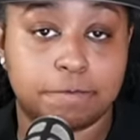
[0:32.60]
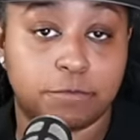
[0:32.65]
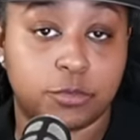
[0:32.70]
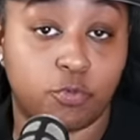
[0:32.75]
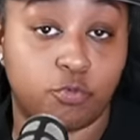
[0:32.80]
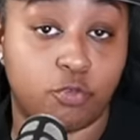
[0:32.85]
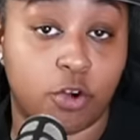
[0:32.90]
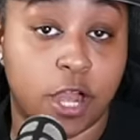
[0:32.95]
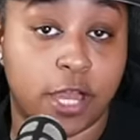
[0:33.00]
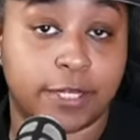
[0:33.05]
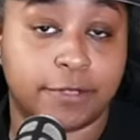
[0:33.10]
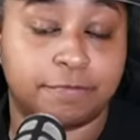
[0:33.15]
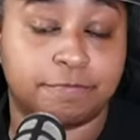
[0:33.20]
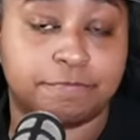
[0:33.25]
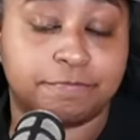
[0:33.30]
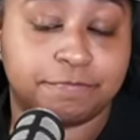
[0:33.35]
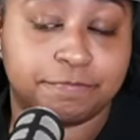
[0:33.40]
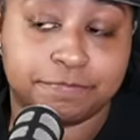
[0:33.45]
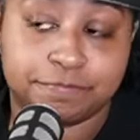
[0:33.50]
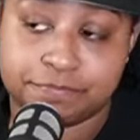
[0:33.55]
Run.
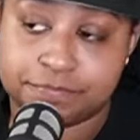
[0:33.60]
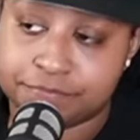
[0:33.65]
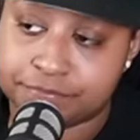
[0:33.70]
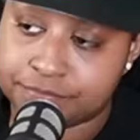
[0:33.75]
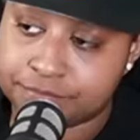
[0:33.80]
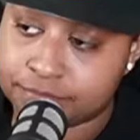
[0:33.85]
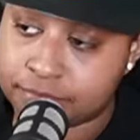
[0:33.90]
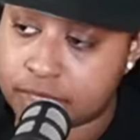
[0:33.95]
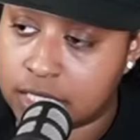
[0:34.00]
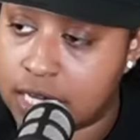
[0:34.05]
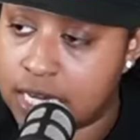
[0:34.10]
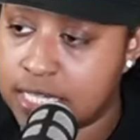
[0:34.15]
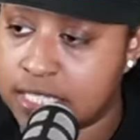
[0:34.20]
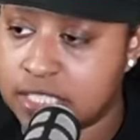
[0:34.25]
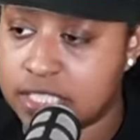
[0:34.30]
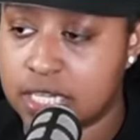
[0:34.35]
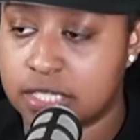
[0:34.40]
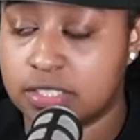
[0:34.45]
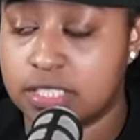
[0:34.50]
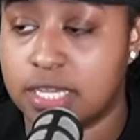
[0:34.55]
Honey,
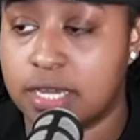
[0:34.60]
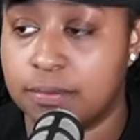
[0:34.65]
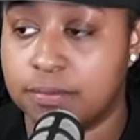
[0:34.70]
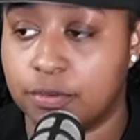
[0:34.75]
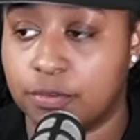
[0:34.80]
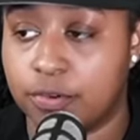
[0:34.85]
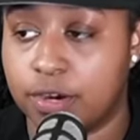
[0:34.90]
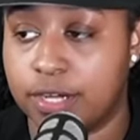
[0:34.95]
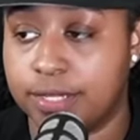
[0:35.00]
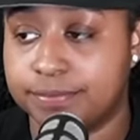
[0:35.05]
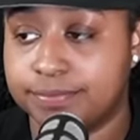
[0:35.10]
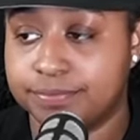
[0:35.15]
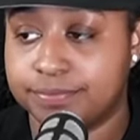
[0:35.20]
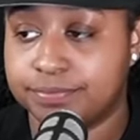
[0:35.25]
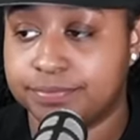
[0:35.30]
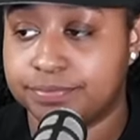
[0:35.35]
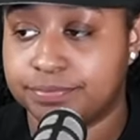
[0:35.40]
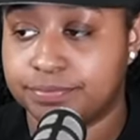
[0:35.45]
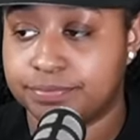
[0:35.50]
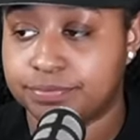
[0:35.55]
so I tell him to run.
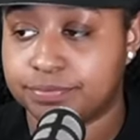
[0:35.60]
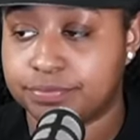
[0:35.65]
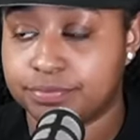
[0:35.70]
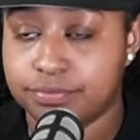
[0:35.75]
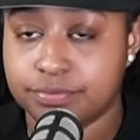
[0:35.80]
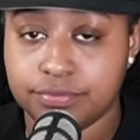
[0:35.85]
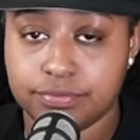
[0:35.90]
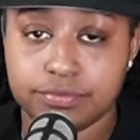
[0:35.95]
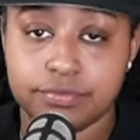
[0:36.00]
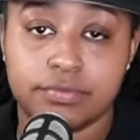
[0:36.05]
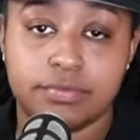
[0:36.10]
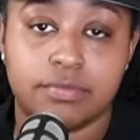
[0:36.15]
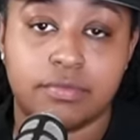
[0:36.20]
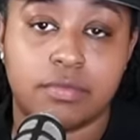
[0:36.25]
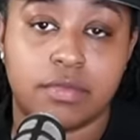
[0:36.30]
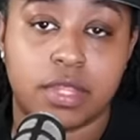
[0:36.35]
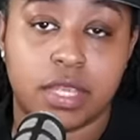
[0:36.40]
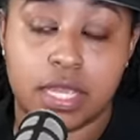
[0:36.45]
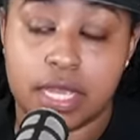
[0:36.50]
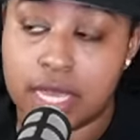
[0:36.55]
I did.
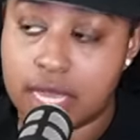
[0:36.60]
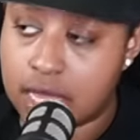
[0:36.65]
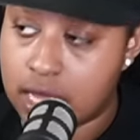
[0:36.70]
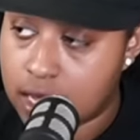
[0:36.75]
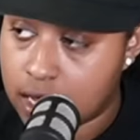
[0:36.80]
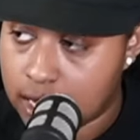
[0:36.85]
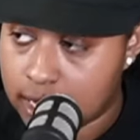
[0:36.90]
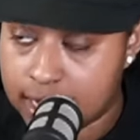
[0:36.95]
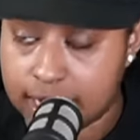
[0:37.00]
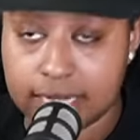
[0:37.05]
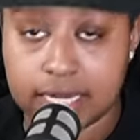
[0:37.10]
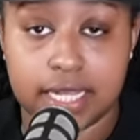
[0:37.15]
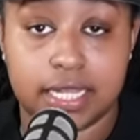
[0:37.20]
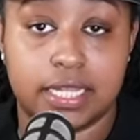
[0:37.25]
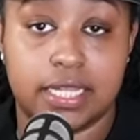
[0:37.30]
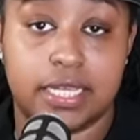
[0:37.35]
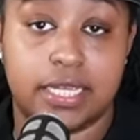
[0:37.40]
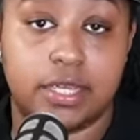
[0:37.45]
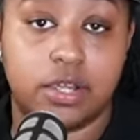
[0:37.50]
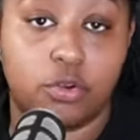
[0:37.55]
Run.
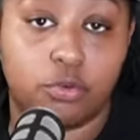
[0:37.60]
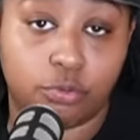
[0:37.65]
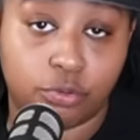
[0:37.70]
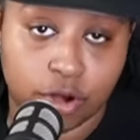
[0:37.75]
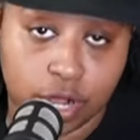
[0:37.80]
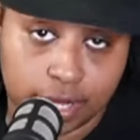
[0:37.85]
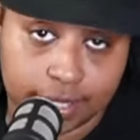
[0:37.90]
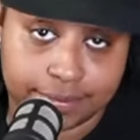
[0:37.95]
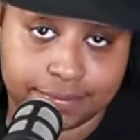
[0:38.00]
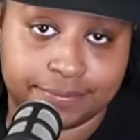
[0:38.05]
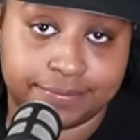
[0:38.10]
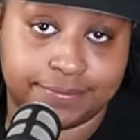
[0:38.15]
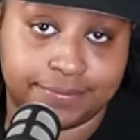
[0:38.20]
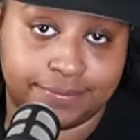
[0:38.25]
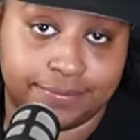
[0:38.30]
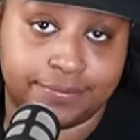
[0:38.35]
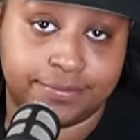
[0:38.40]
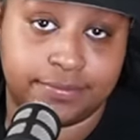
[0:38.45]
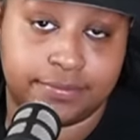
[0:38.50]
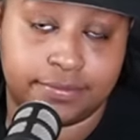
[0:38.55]
NLE, run.
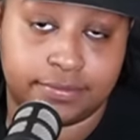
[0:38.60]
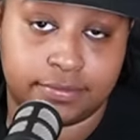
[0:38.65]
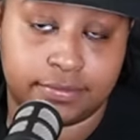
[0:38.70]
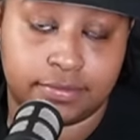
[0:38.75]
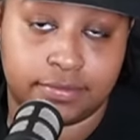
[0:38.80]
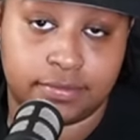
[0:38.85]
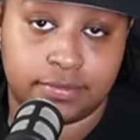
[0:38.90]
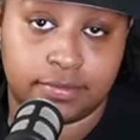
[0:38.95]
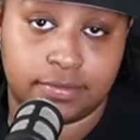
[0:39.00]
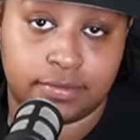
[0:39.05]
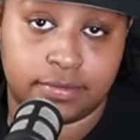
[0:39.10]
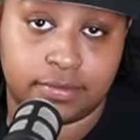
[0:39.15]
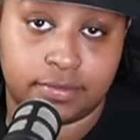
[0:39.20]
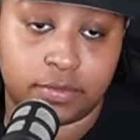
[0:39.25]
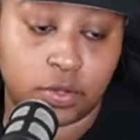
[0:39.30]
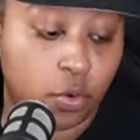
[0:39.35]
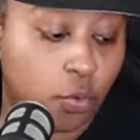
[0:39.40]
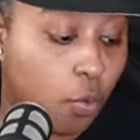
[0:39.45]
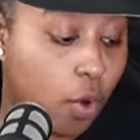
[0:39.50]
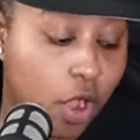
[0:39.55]
Leave.
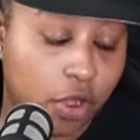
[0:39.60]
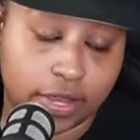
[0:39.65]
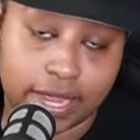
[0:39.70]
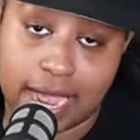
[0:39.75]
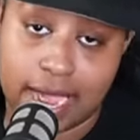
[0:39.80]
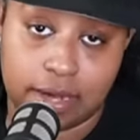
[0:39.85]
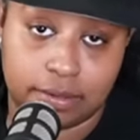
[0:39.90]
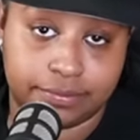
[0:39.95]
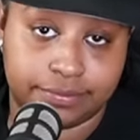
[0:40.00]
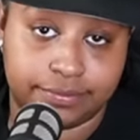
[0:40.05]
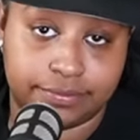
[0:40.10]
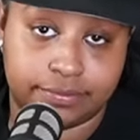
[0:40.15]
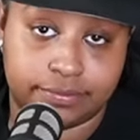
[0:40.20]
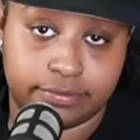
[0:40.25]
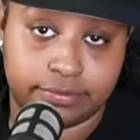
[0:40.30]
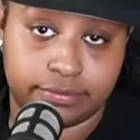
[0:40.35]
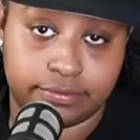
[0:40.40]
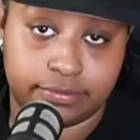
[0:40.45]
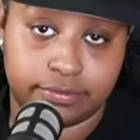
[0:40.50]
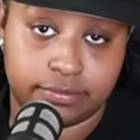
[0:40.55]
Walk out.
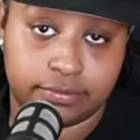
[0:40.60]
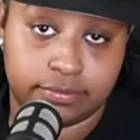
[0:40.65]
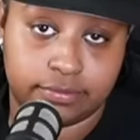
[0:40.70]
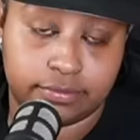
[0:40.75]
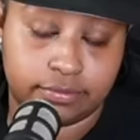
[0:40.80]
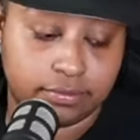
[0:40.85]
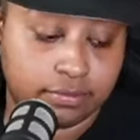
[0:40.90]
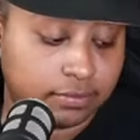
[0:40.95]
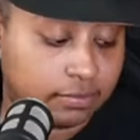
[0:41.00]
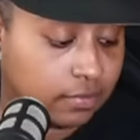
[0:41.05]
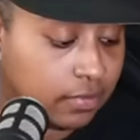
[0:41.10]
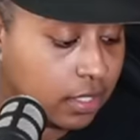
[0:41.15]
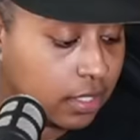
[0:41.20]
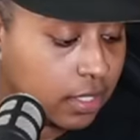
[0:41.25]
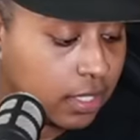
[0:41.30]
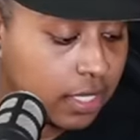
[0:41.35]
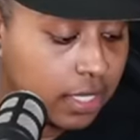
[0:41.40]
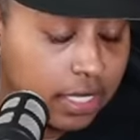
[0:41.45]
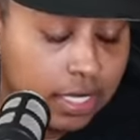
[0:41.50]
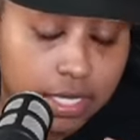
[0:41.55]
Stop.
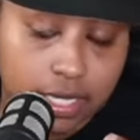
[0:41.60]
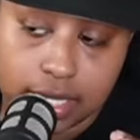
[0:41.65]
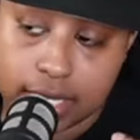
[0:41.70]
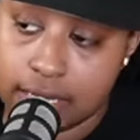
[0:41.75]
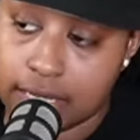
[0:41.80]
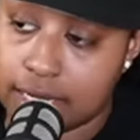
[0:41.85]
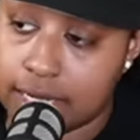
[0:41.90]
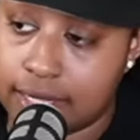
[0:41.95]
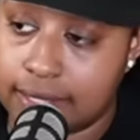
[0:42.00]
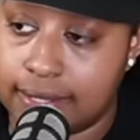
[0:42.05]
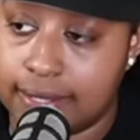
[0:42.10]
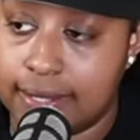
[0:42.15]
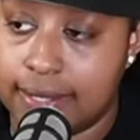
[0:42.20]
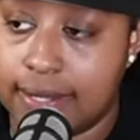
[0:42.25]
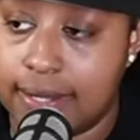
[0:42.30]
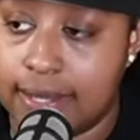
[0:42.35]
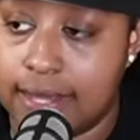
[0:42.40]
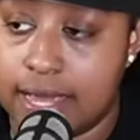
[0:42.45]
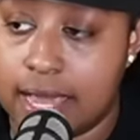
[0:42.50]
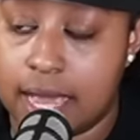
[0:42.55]

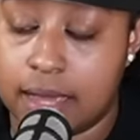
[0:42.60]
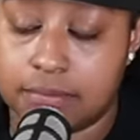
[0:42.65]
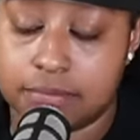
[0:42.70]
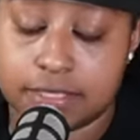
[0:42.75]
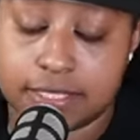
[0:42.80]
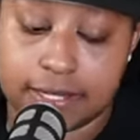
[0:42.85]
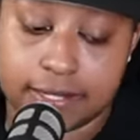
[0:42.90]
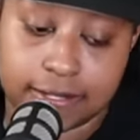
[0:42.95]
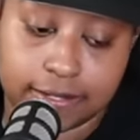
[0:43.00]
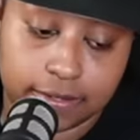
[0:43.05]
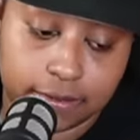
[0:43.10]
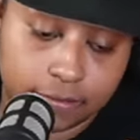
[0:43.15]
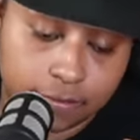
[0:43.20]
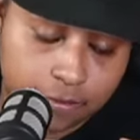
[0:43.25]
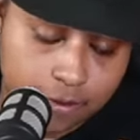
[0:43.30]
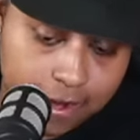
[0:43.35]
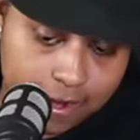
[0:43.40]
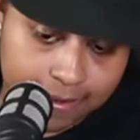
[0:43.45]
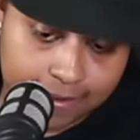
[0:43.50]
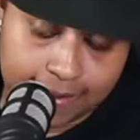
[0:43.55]
NLE, I'm telling you
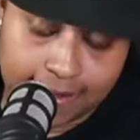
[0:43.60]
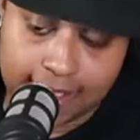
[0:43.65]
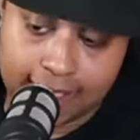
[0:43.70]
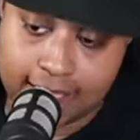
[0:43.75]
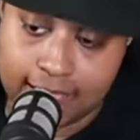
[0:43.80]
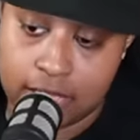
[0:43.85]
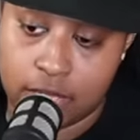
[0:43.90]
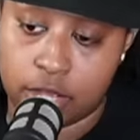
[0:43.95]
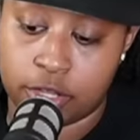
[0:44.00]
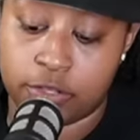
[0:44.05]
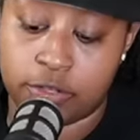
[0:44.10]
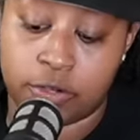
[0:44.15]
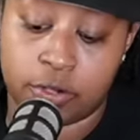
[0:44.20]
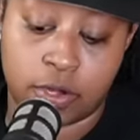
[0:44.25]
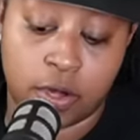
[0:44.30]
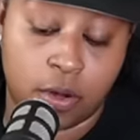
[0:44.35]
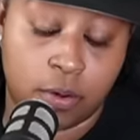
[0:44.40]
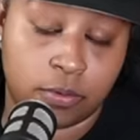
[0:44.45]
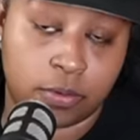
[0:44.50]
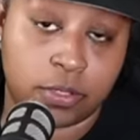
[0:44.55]
right now, you're
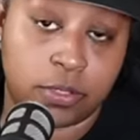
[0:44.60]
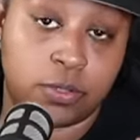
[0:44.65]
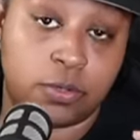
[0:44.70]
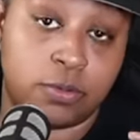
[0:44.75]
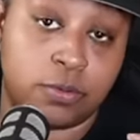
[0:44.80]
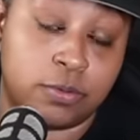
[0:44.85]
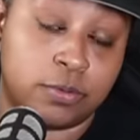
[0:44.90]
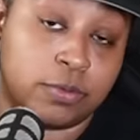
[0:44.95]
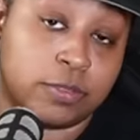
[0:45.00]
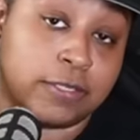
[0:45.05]
going to lose.